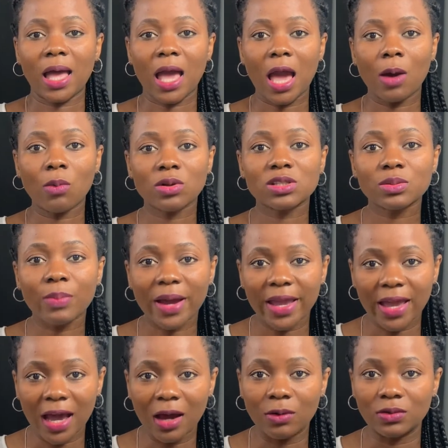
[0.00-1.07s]
I want to buy a
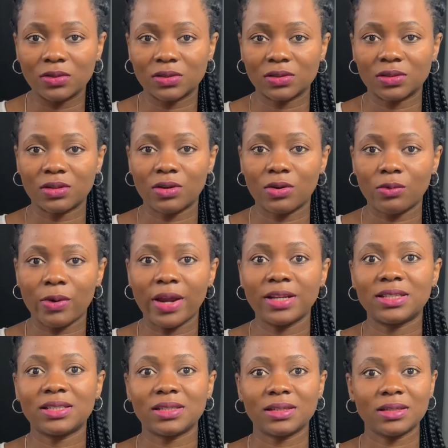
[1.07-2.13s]
house,
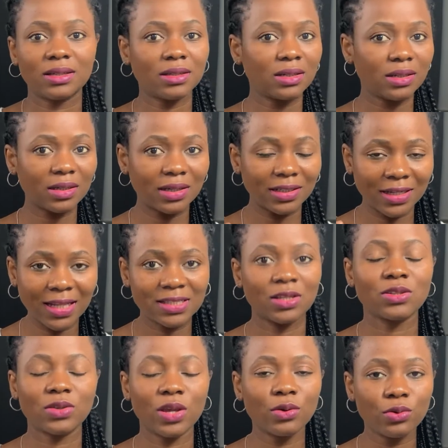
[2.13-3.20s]
right? That's
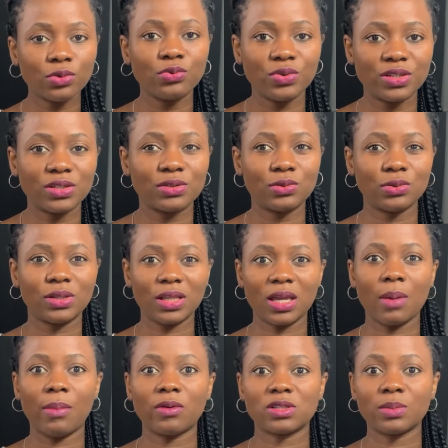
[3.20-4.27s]
also a good reason to think
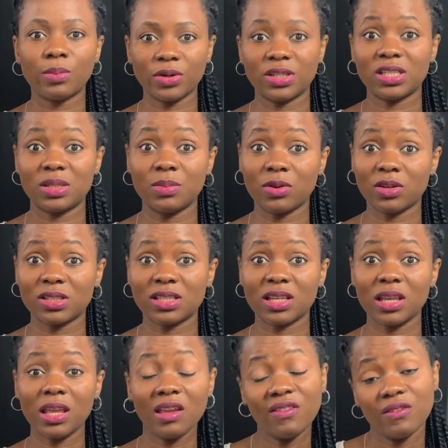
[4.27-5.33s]
about budgeting, because
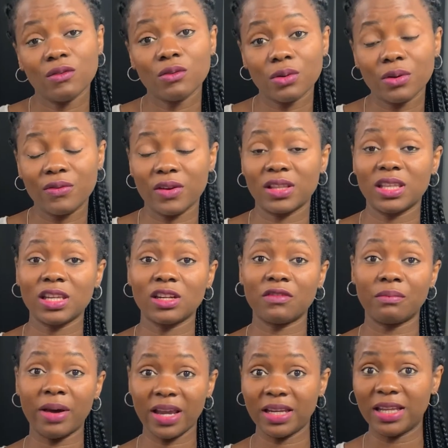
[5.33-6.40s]
if you are thinking
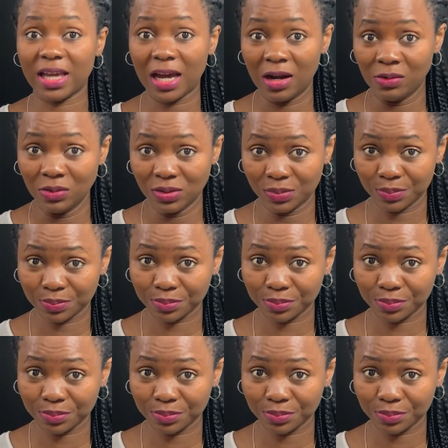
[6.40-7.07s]
of buying a house,